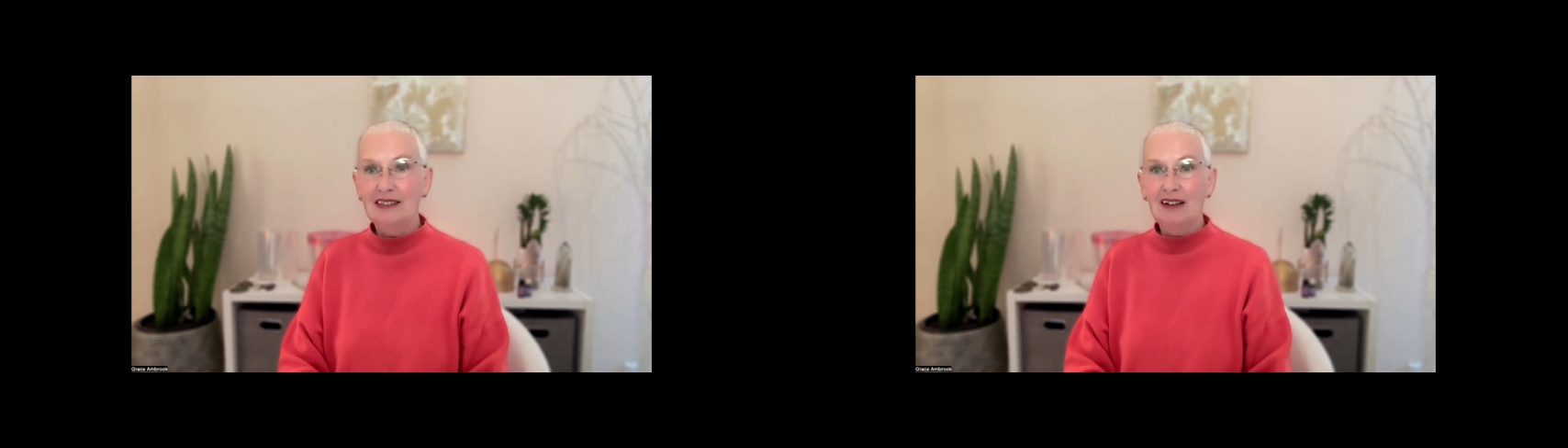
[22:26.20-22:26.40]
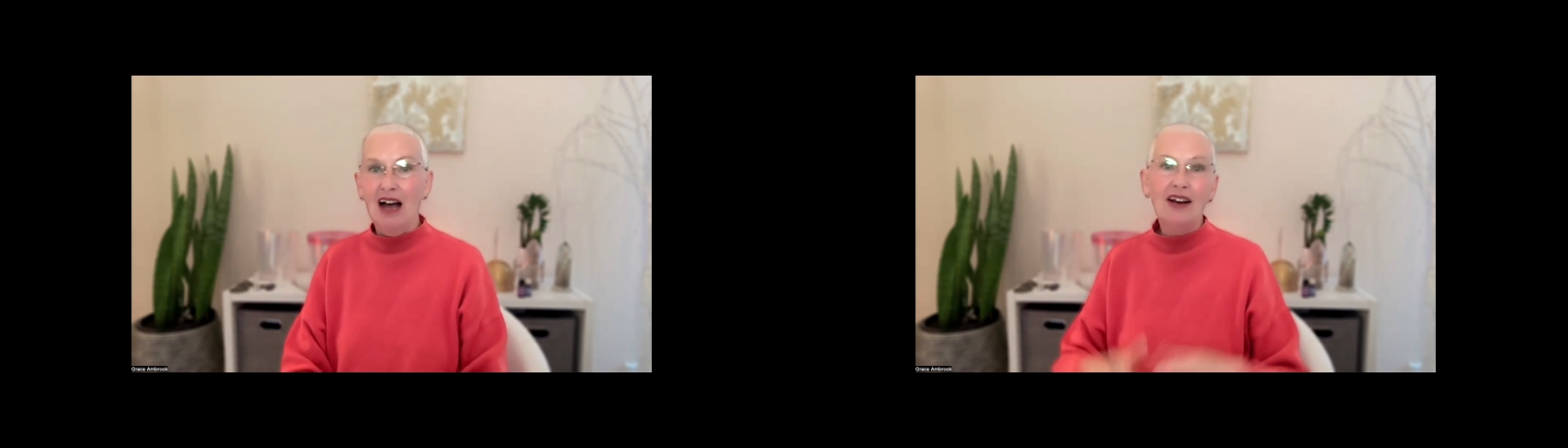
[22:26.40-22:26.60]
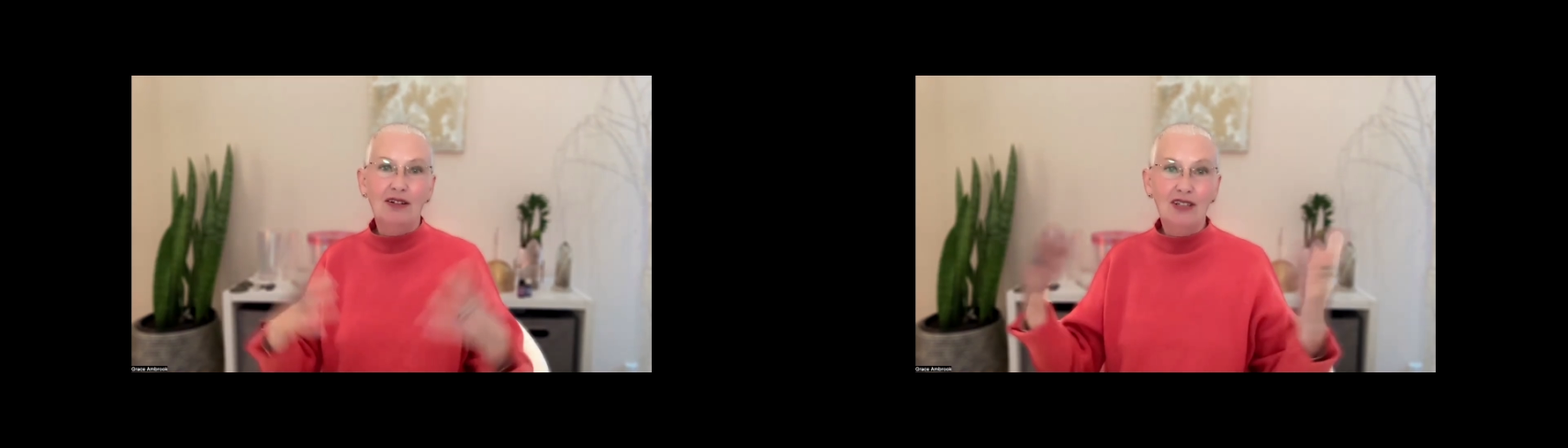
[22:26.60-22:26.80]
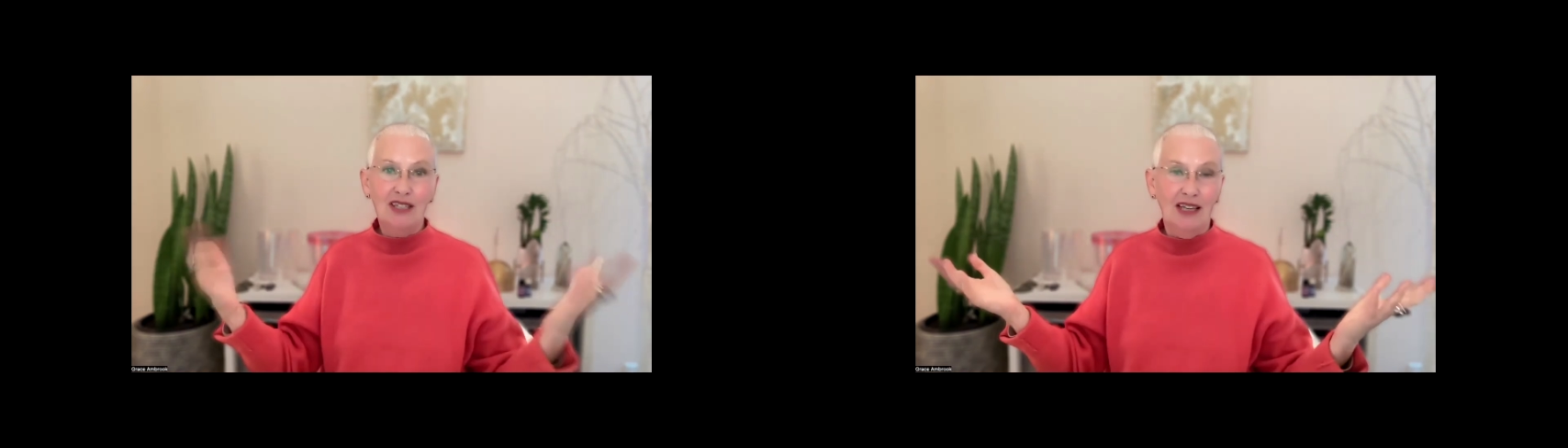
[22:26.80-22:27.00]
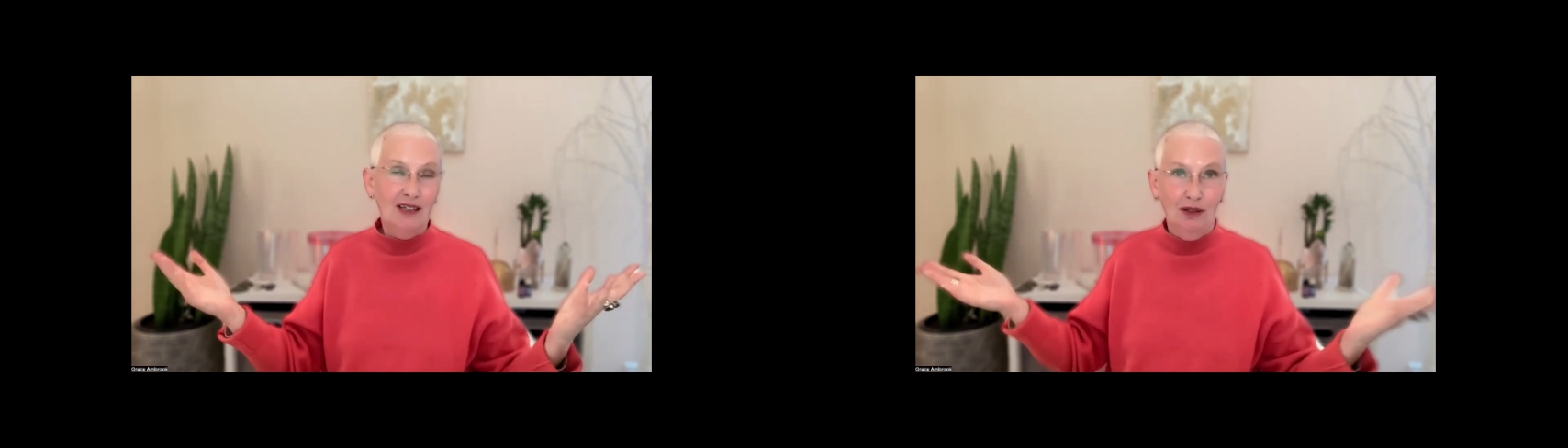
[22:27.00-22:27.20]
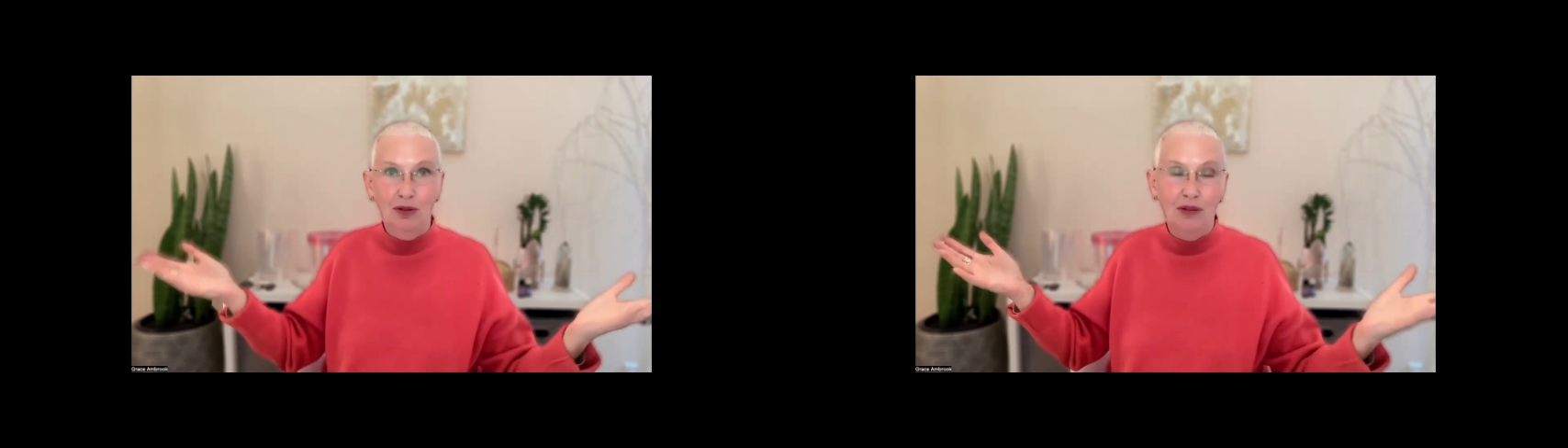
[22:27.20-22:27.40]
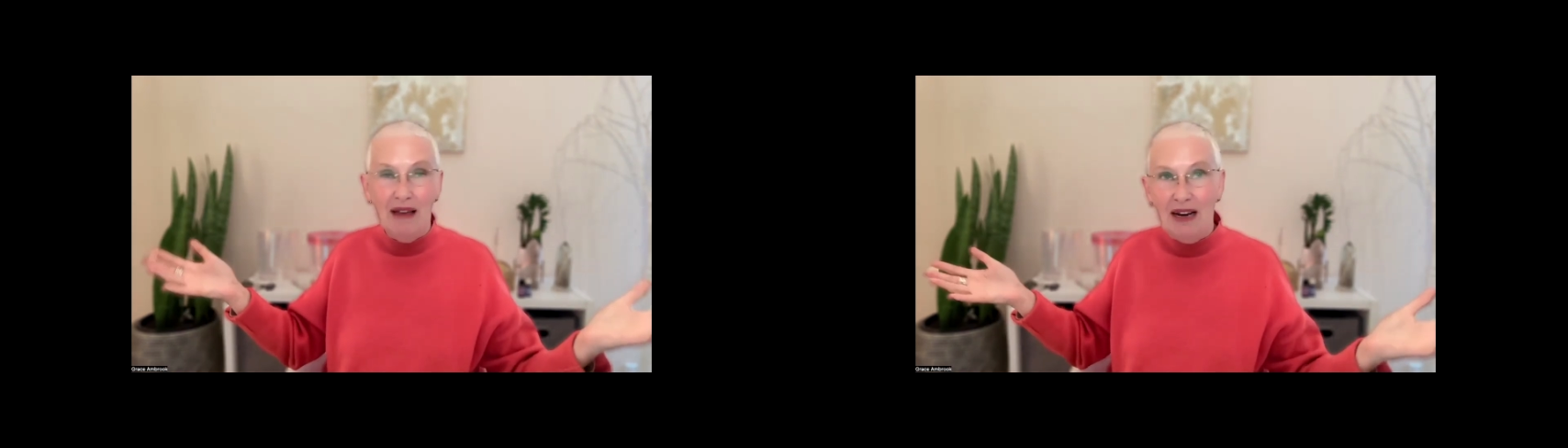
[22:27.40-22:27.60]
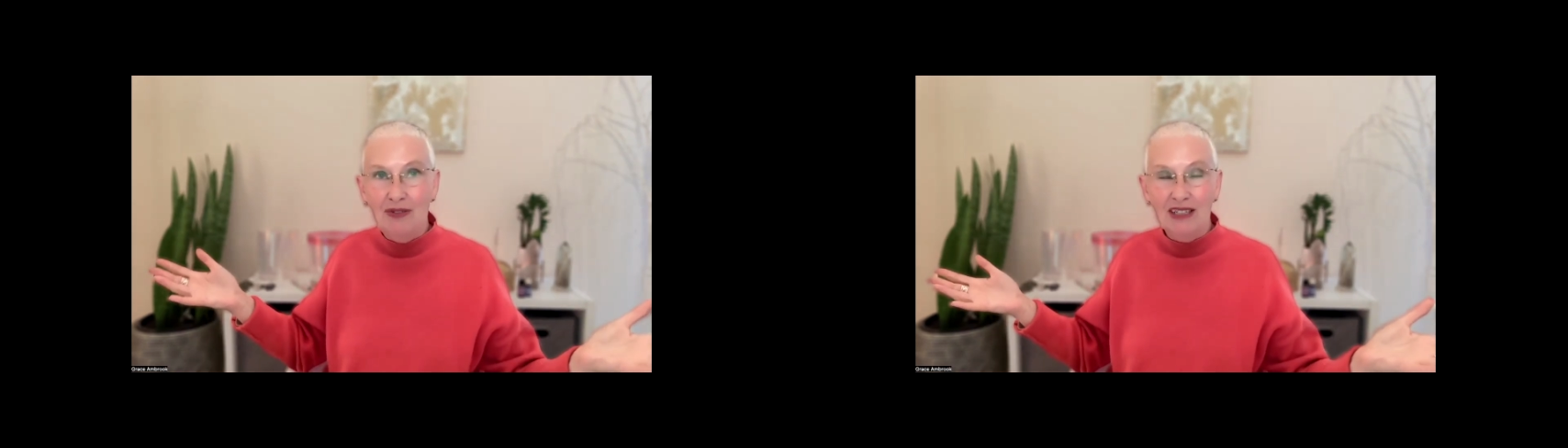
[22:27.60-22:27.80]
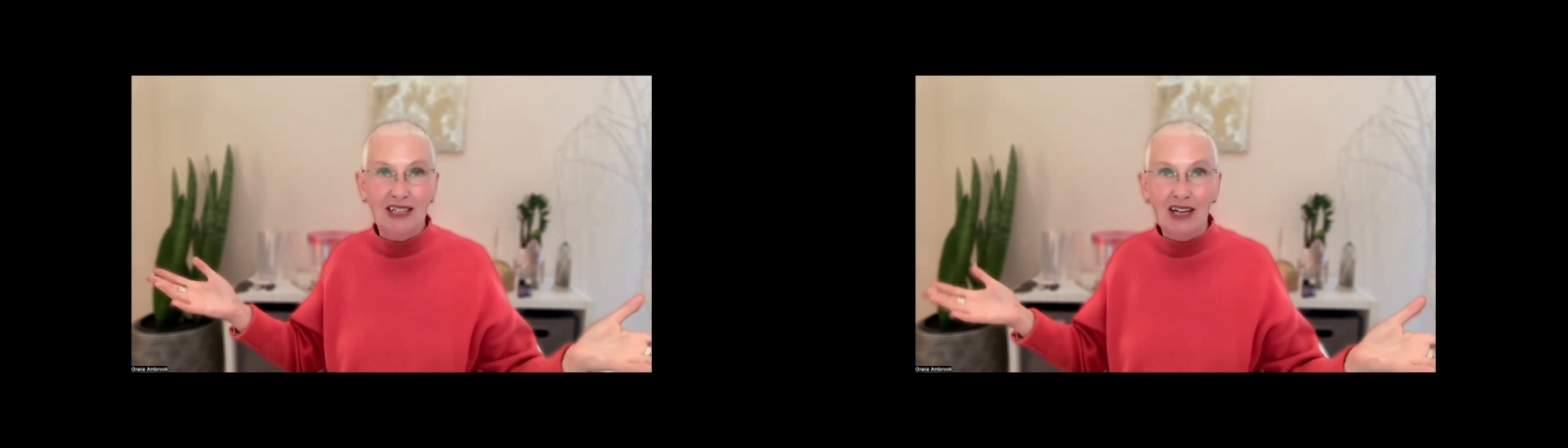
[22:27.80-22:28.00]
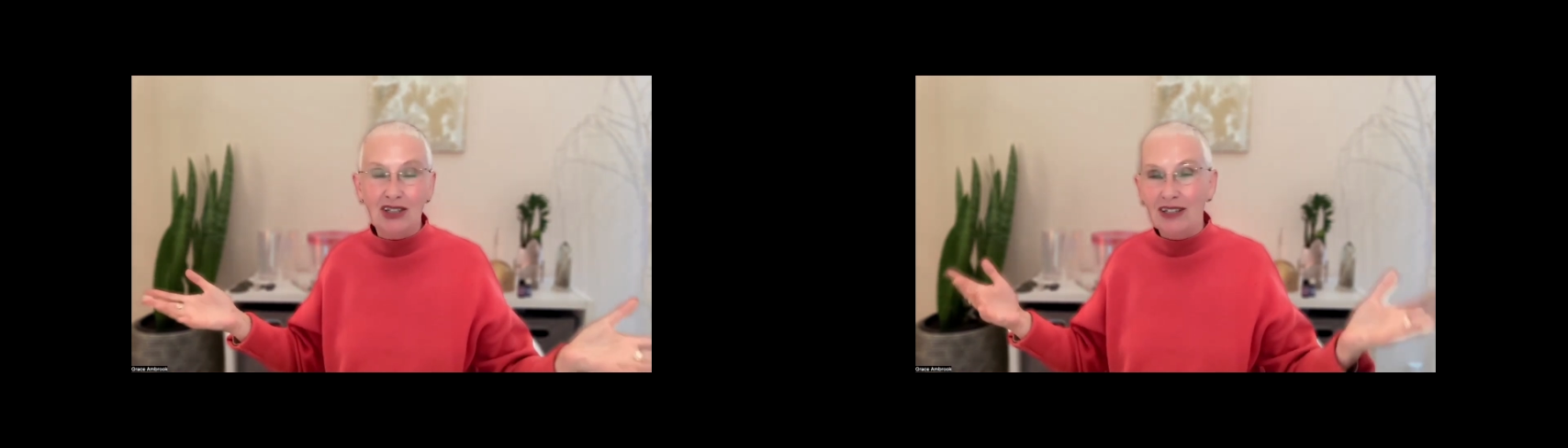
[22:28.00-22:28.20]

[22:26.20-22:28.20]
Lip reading: I don't see lunar manifestation